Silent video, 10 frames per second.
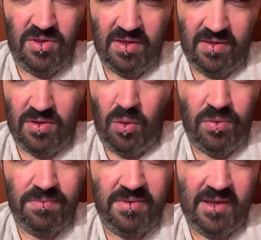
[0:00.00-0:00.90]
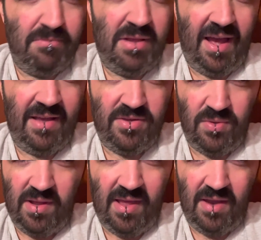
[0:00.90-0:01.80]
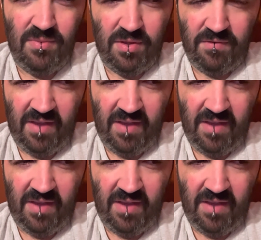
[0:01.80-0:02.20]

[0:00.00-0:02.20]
She has this whole subplot storyline with her